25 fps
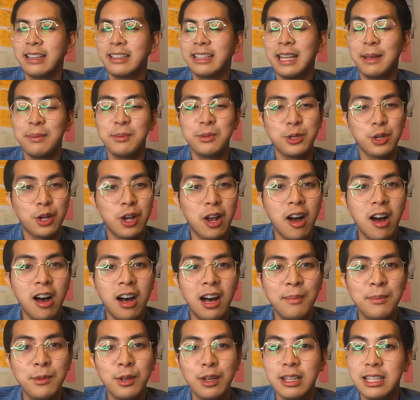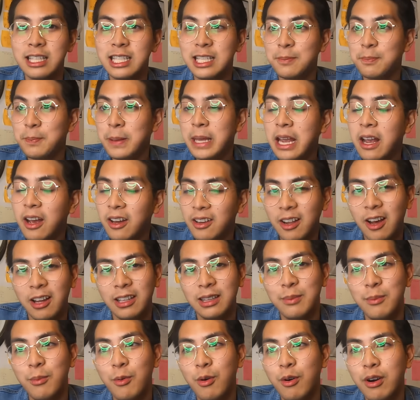it keeps you calm you can speak a
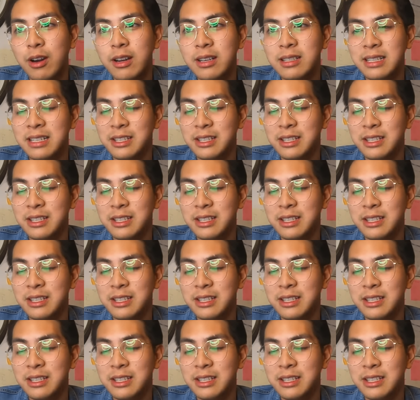lot more